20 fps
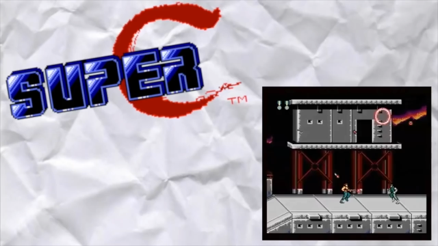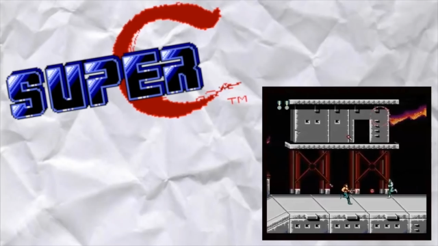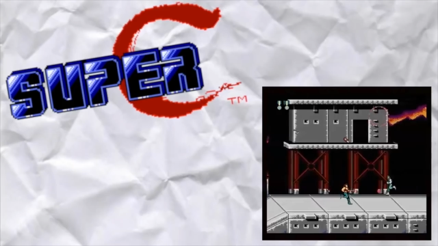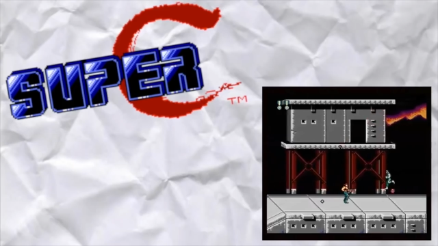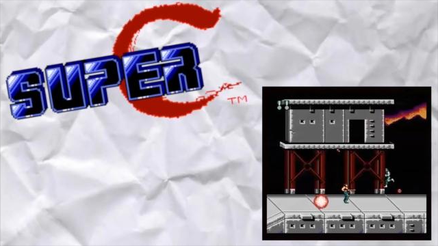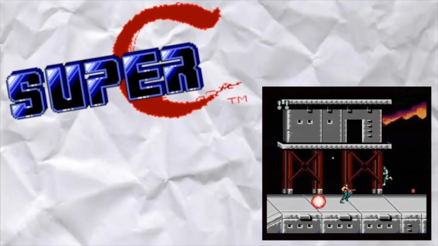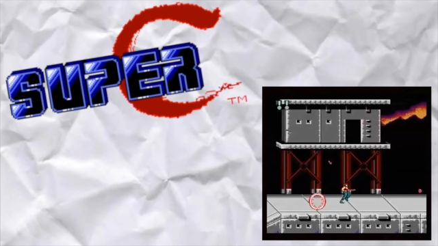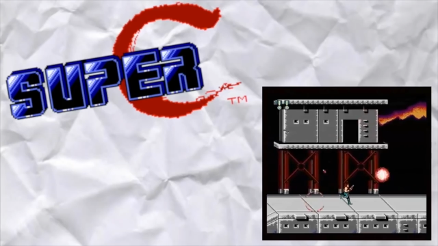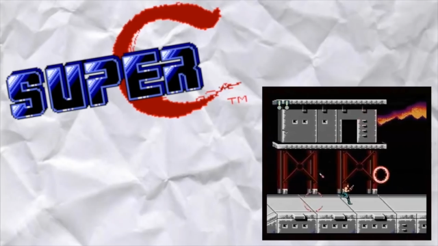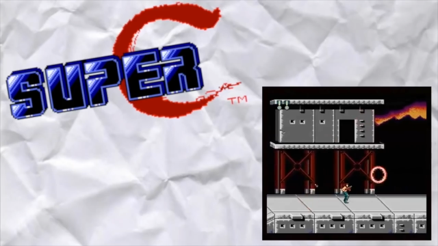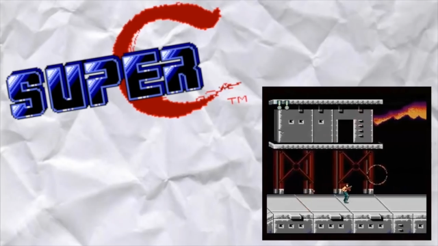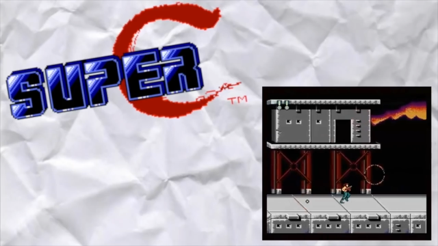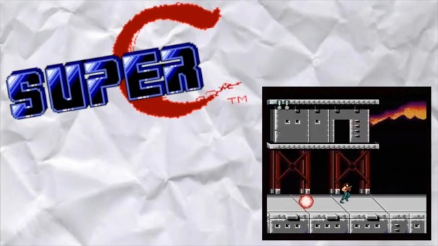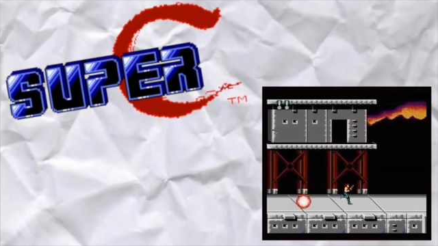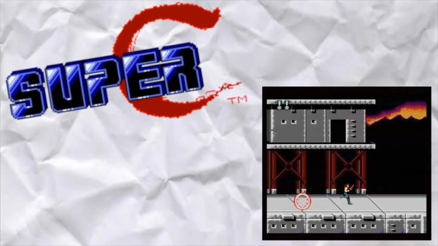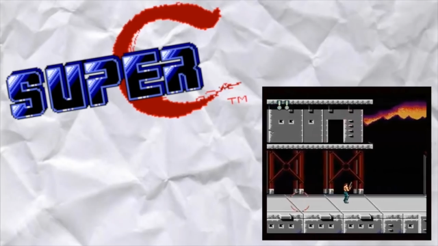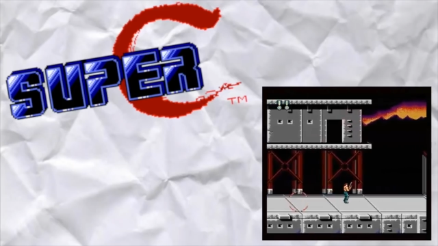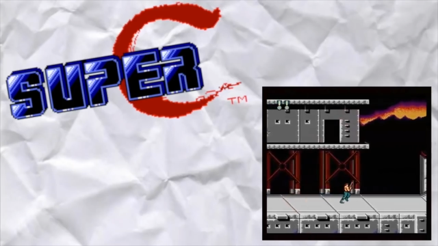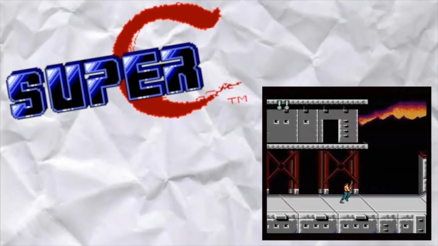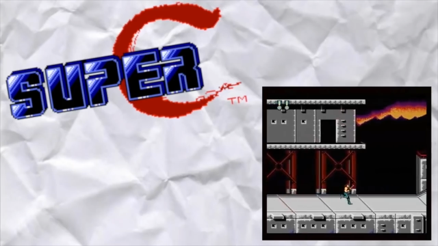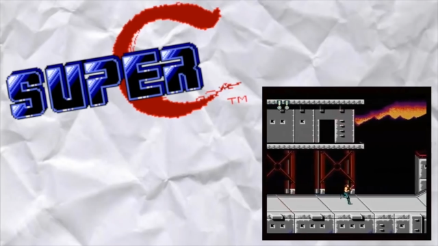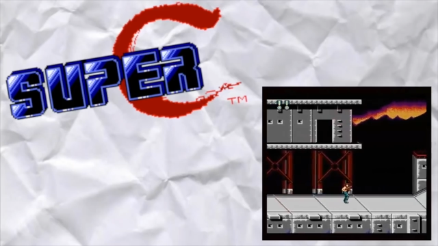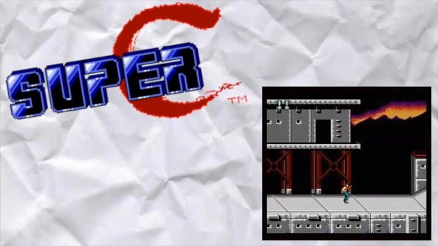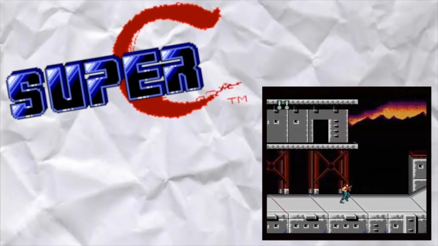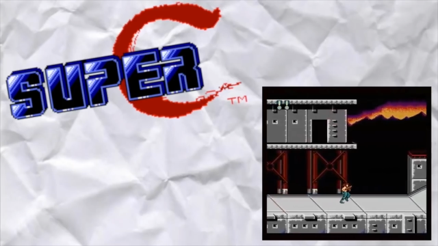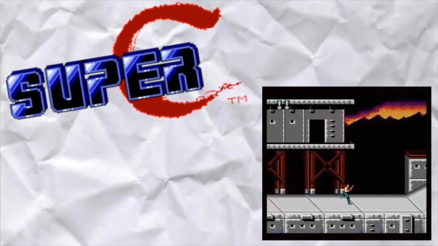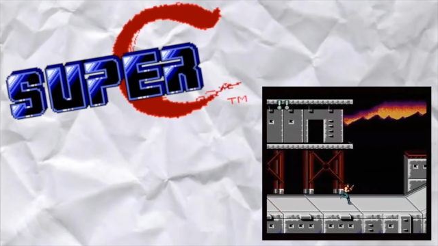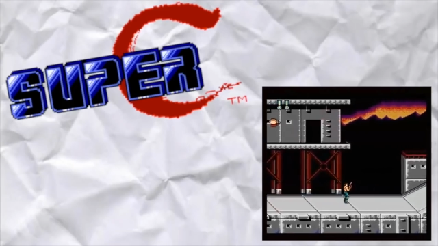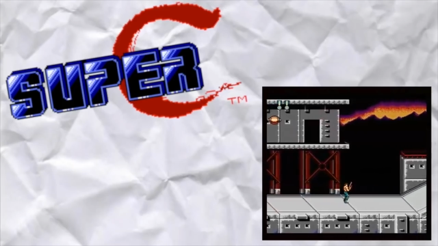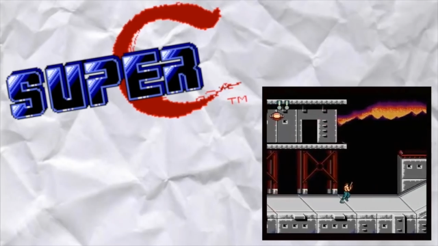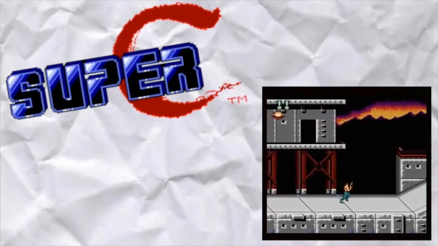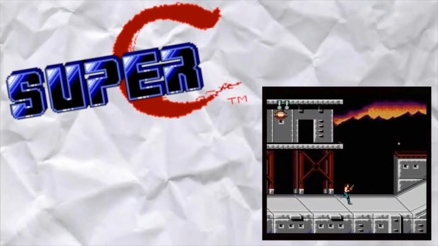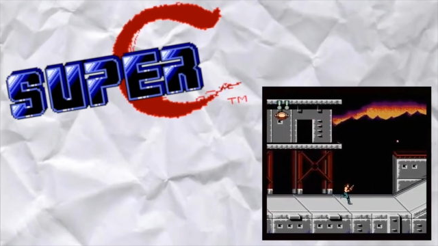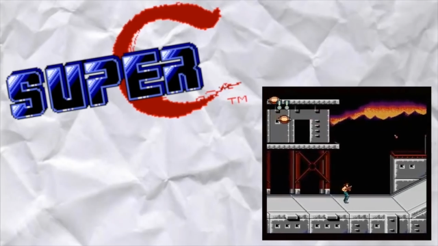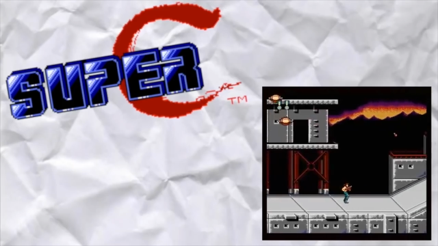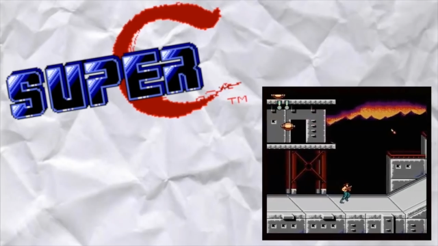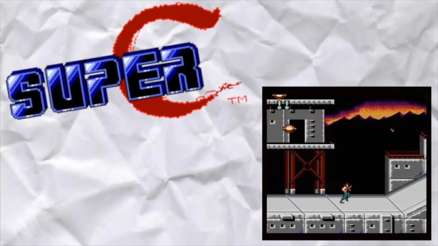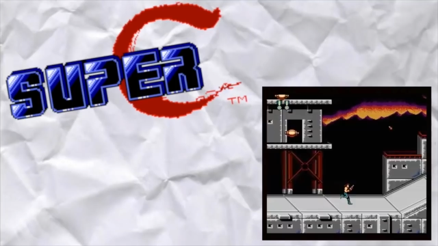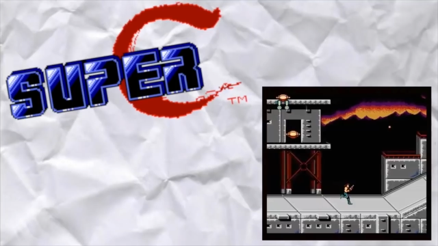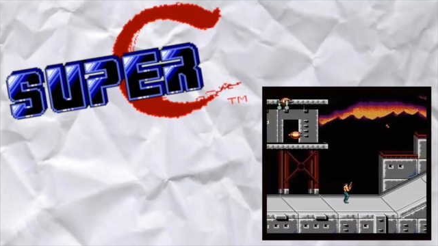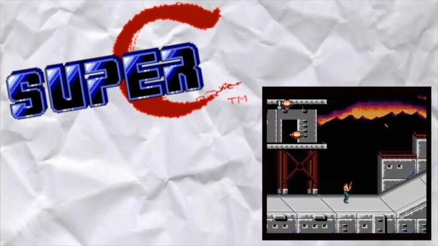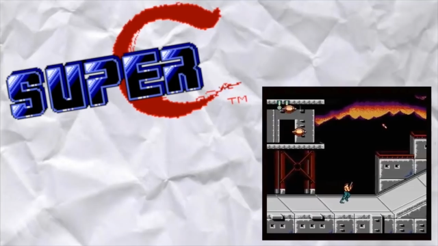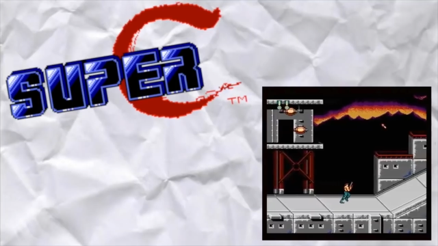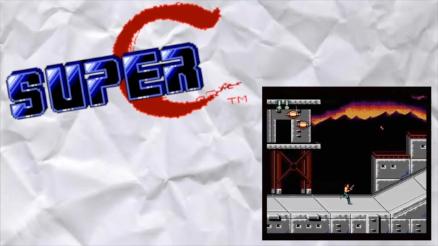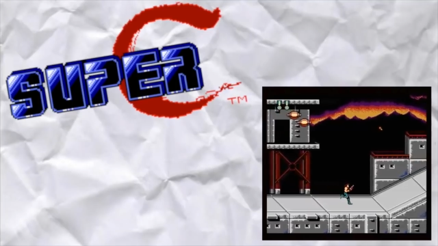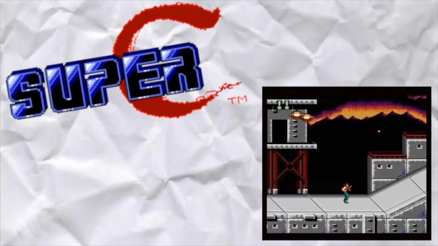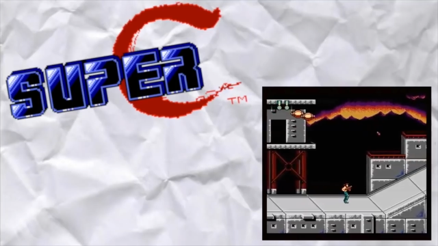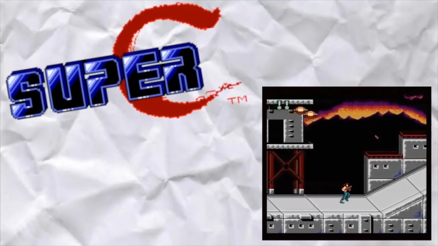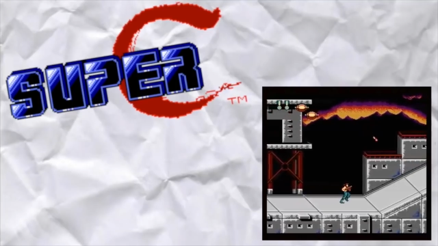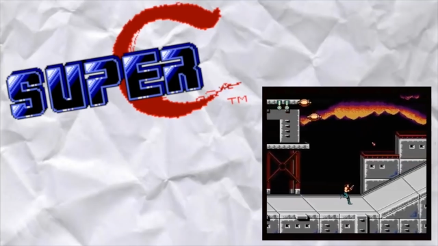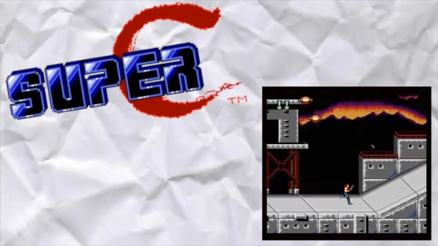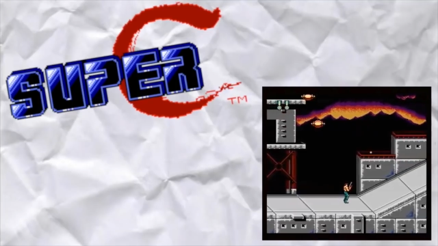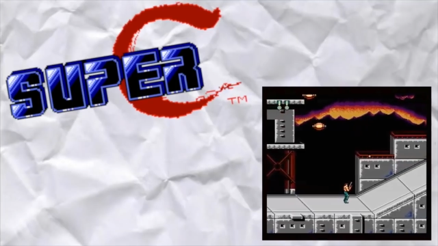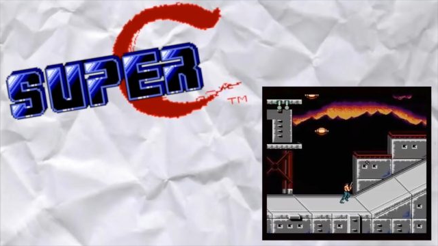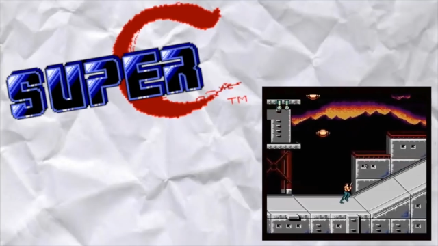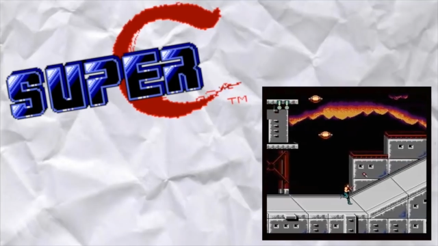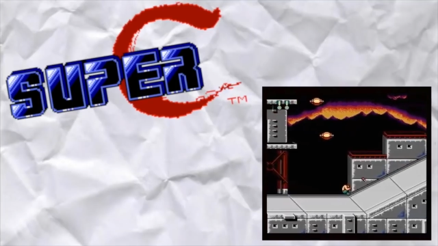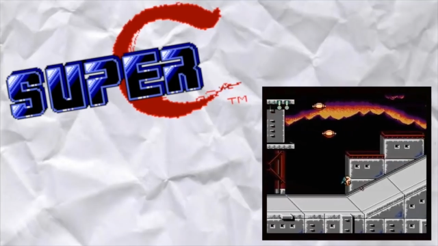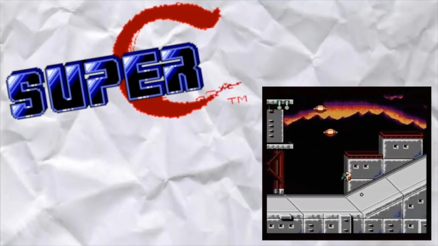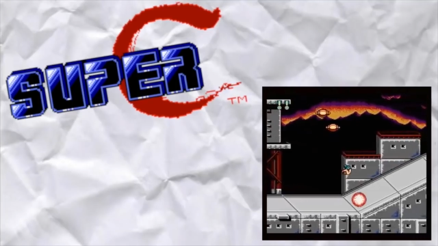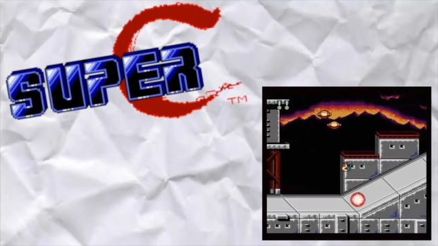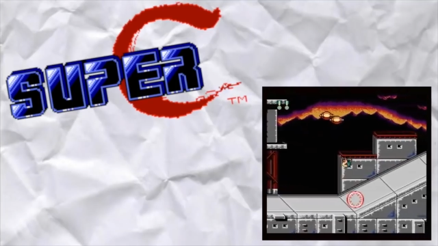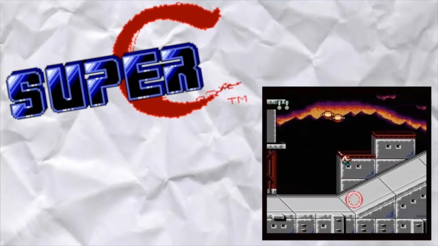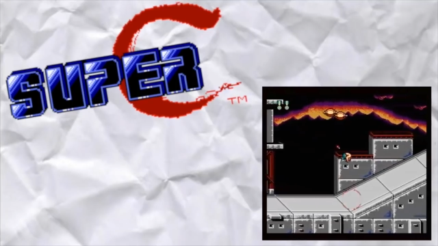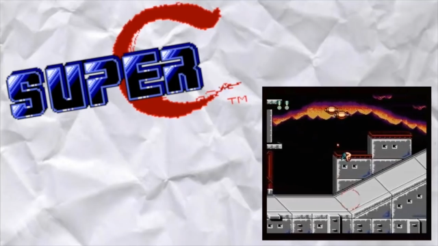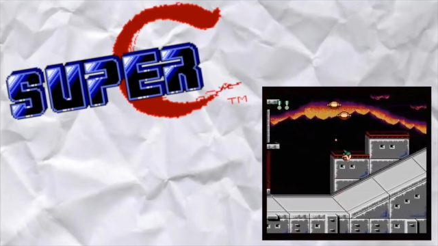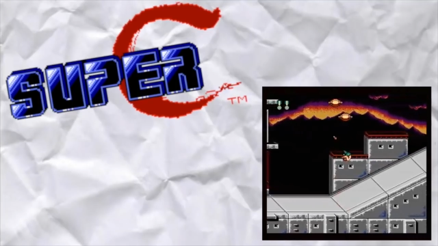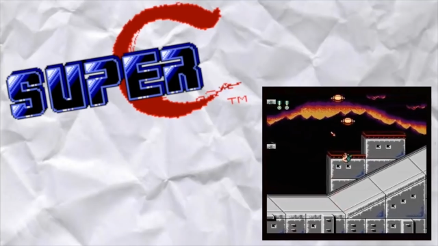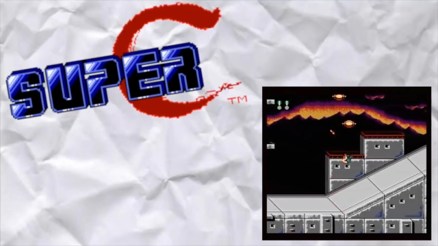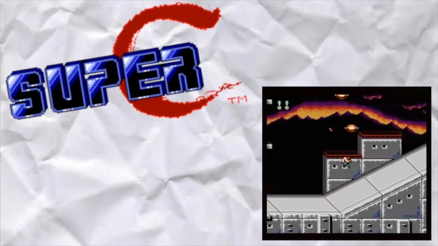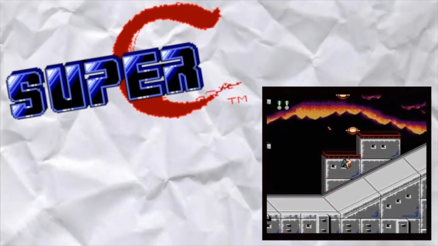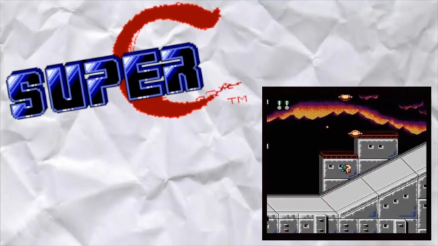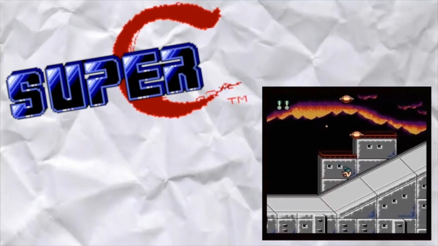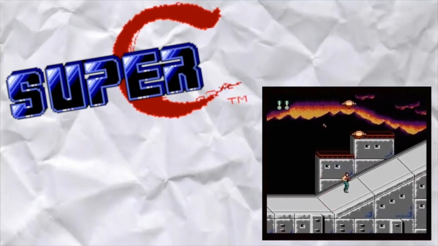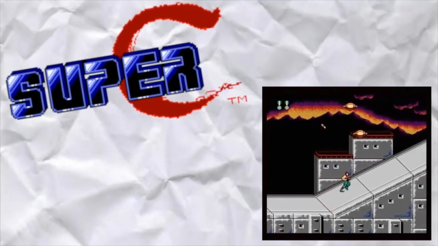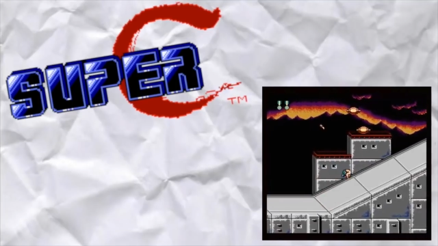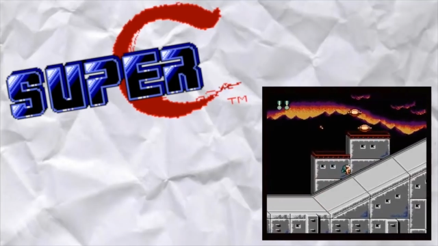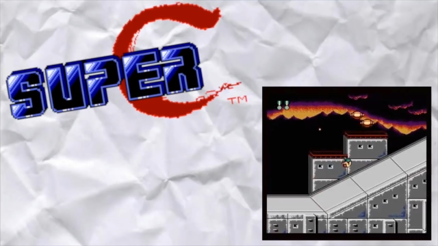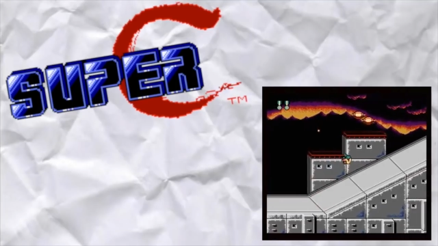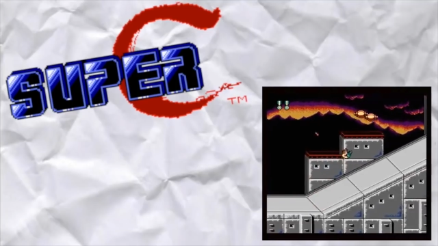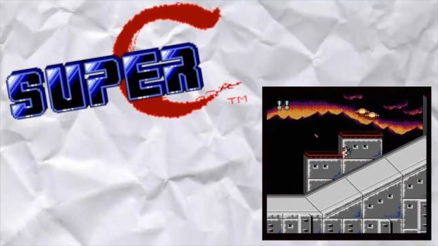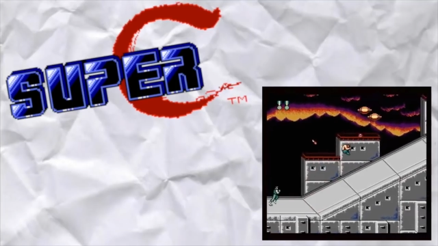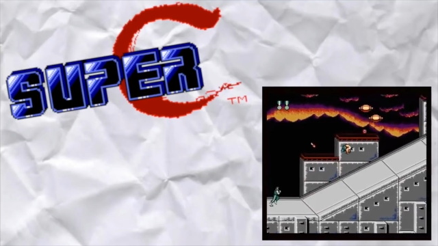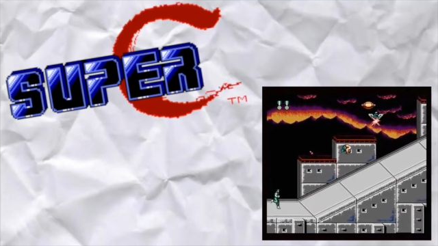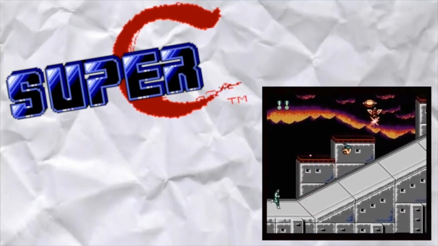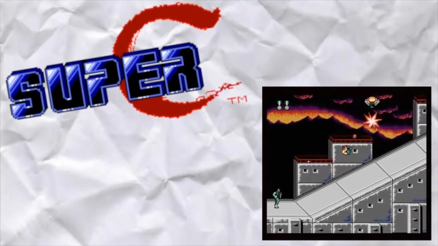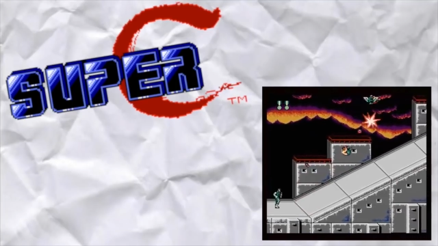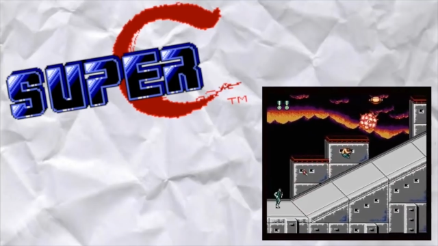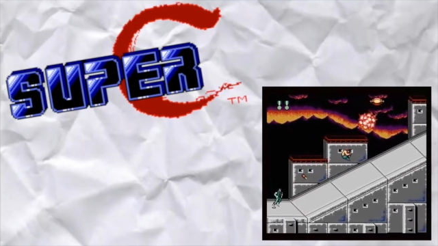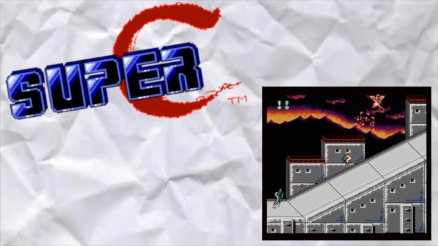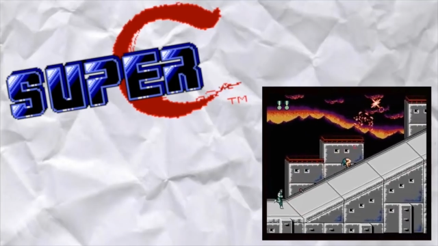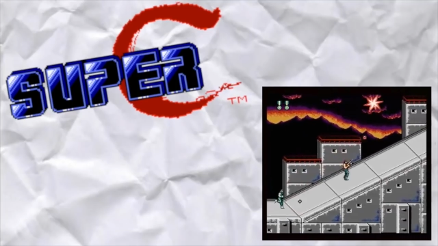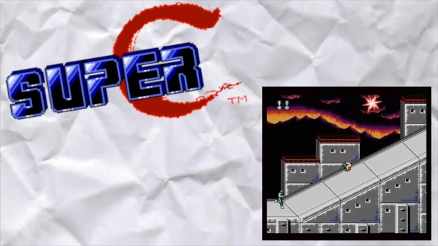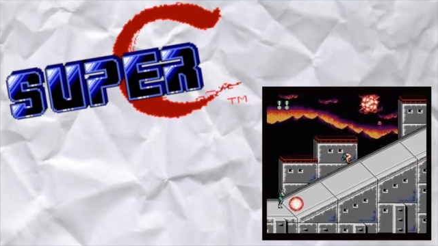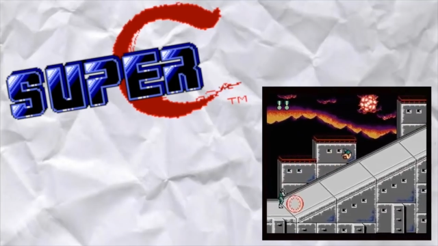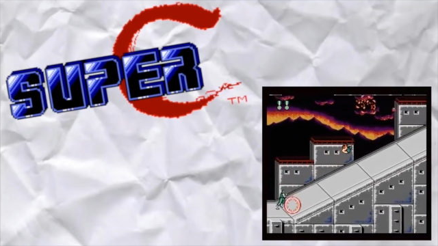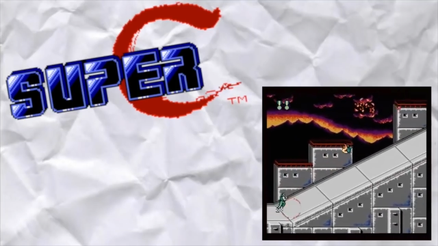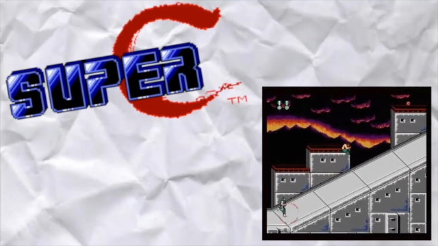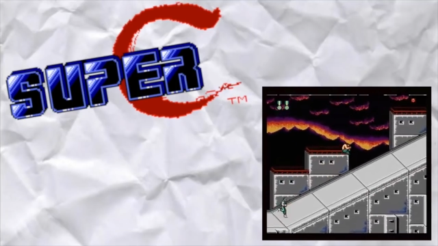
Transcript: Nobody's mouth can be seen.